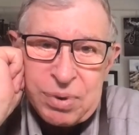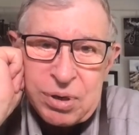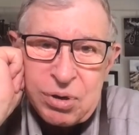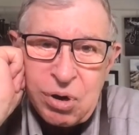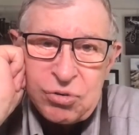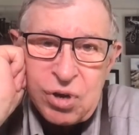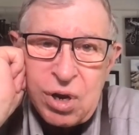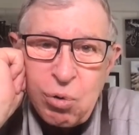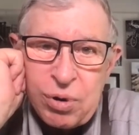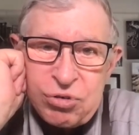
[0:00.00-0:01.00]
because
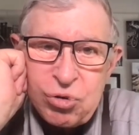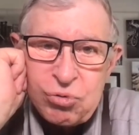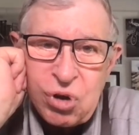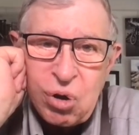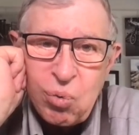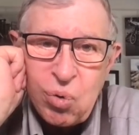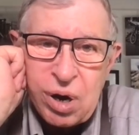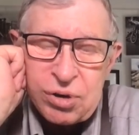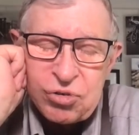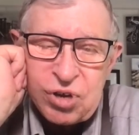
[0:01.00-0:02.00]
what you don't
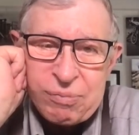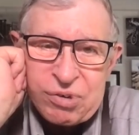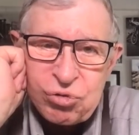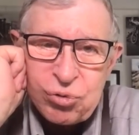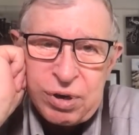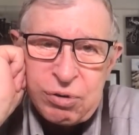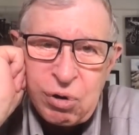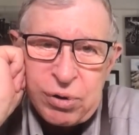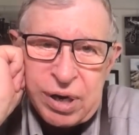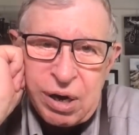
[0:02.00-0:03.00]
want is to have a tree
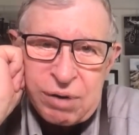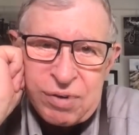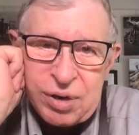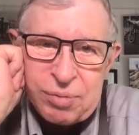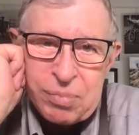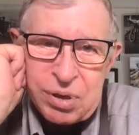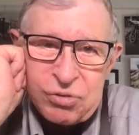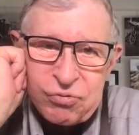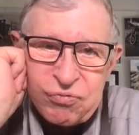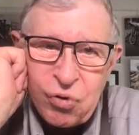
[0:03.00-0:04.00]
growing out of Aunt
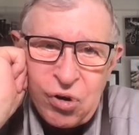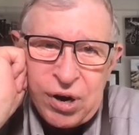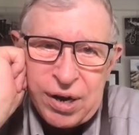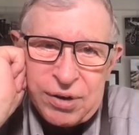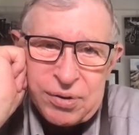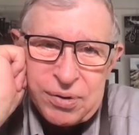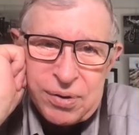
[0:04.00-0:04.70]
Millie's forehead.